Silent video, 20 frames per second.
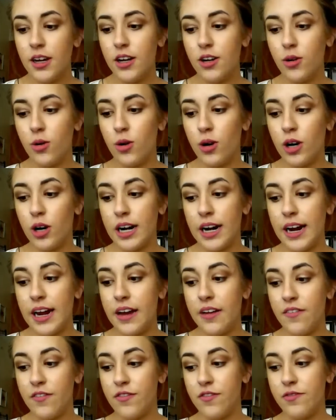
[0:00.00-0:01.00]
Or
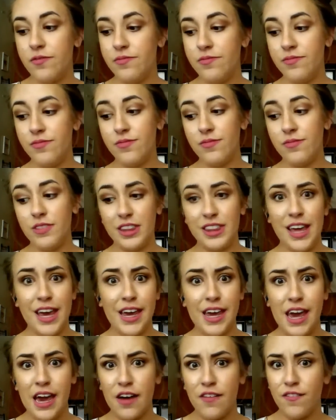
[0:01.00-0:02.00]
if they
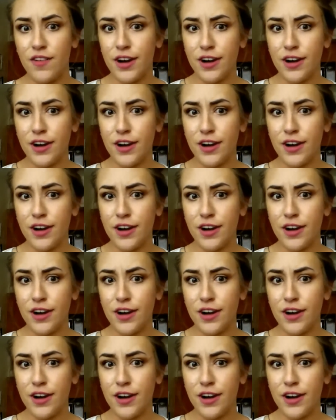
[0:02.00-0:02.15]
can't